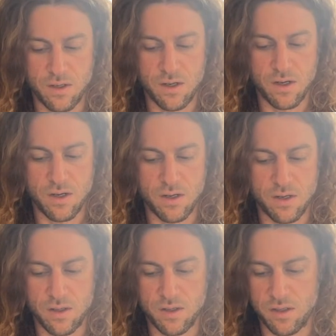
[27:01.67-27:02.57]

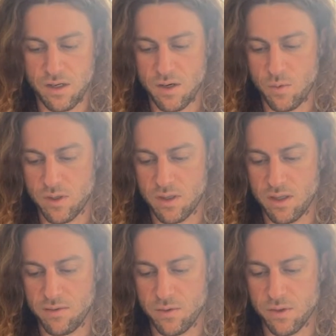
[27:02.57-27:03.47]
let's see what the
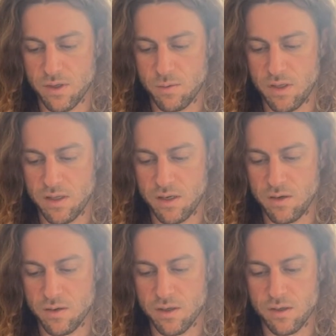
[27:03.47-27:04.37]
level is going to be like
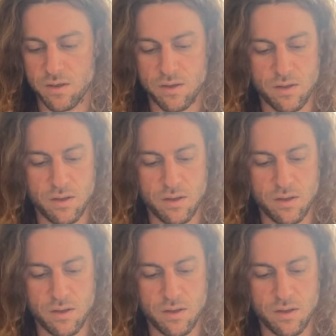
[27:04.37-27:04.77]
on this.